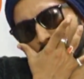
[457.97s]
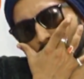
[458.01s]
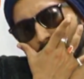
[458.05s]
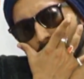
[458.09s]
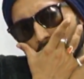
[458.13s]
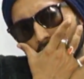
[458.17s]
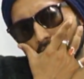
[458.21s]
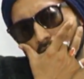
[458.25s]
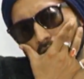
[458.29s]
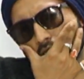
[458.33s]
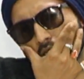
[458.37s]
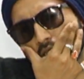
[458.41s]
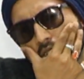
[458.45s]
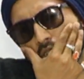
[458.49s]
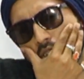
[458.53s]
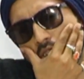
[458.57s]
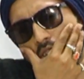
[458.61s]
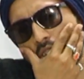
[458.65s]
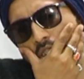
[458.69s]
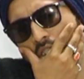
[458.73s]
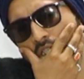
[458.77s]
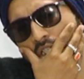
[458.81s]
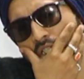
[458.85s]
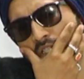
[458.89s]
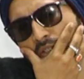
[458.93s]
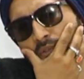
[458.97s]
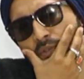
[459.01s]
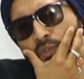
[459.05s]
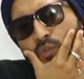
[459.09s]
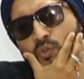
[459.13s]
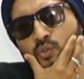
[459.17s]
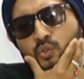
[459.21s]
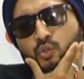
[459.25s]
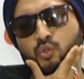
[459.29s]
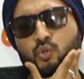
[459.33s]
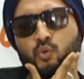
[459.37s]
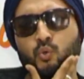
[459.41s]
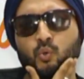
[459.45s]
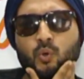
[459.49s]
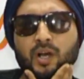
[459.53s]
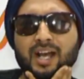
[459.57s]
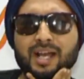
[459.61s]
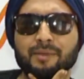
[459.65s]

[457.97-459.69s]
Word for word: Oh no,